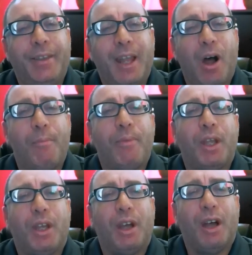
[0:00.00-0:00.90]
now
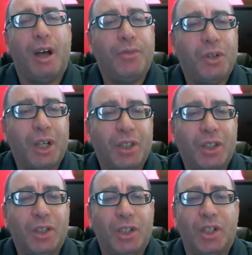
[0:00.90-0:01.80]
uh, if you get an
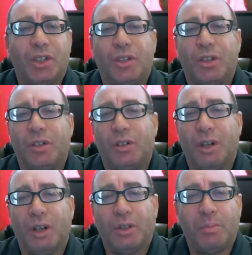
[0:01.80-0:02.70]
interest
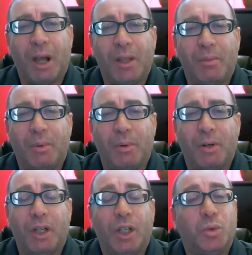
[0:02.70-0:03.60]
uh, to buy the
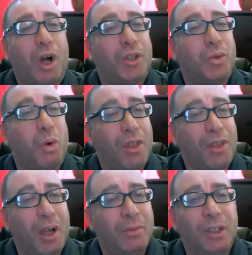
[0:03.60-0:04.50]
book it was
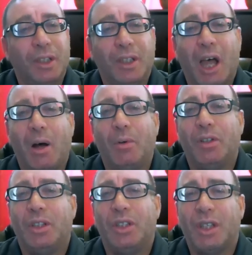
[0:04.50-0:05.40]
1000 now
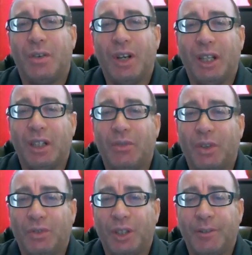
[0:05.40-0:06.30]
it is
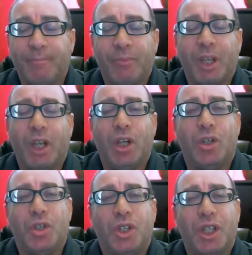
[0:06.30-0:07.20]
750
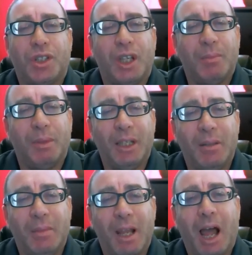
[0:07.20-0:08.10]
you just send me an
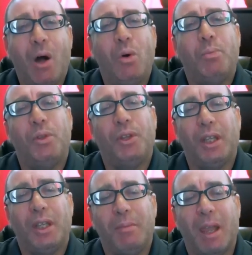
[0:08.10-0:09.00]
email I will put the
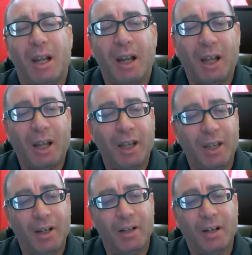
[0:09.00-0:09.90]
email uh,
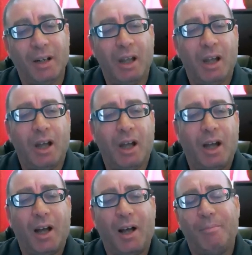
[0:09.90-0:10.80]
here
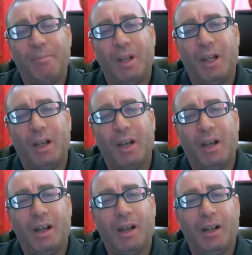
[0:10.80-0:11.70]
um,
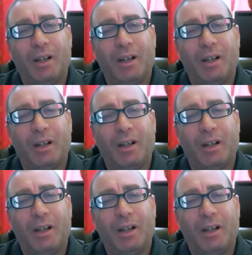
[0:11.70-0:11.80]
uh,